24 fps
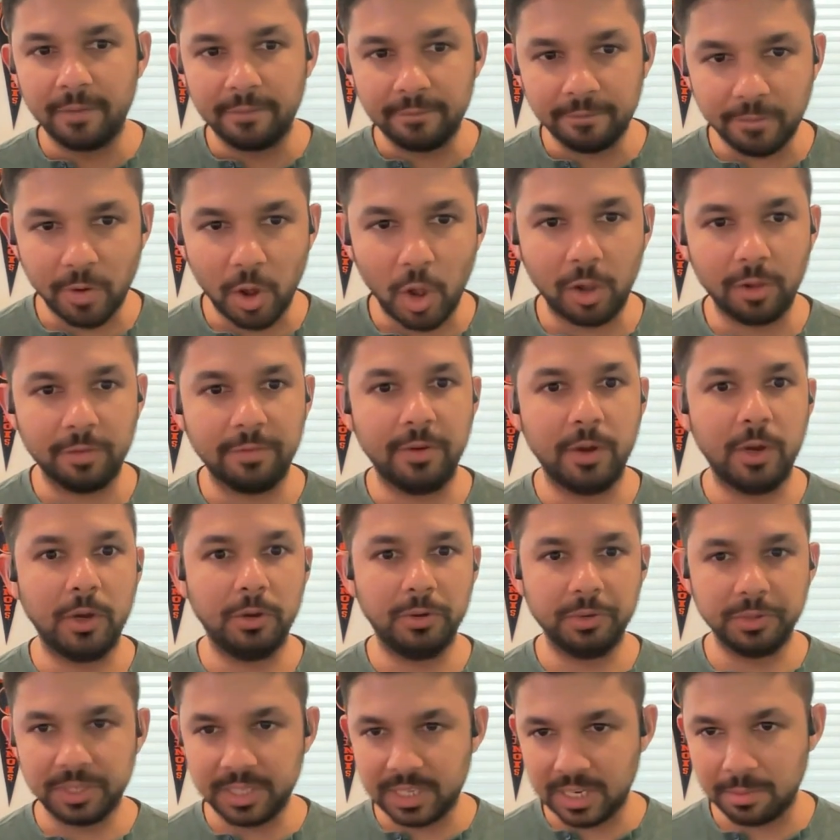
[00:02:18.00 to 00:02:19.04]

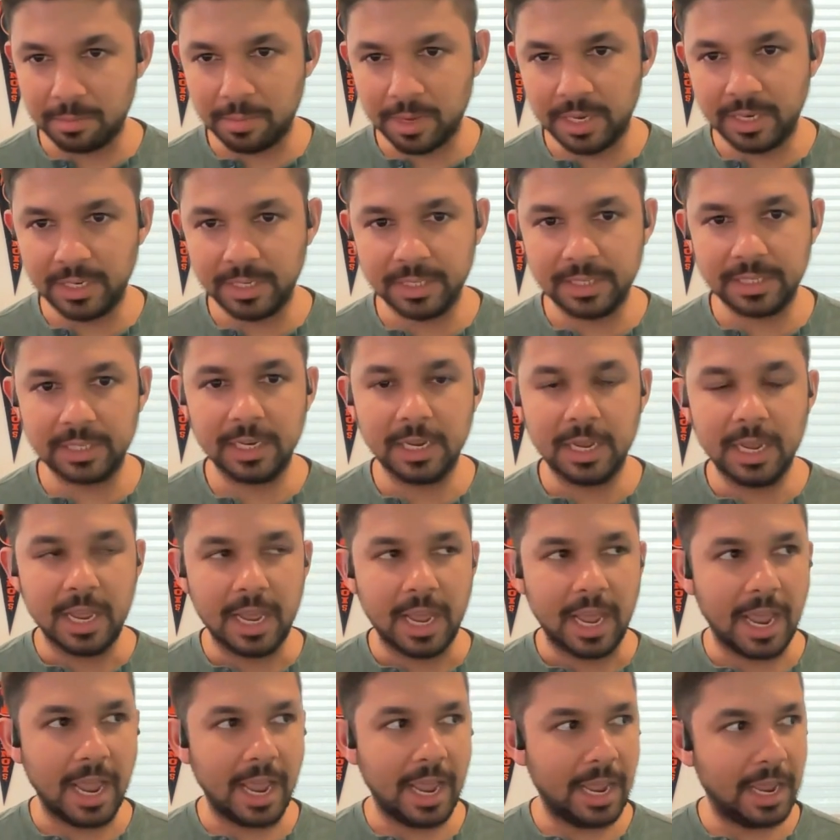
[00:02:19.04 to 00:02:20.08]
Volvo, Siemens,
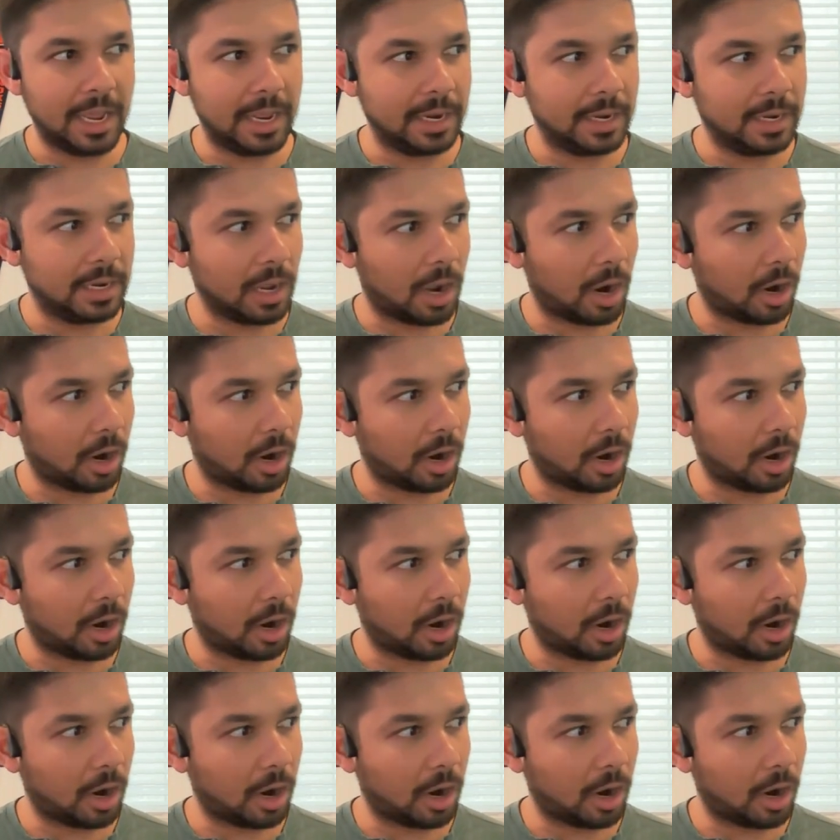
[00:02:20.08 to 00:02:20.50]
and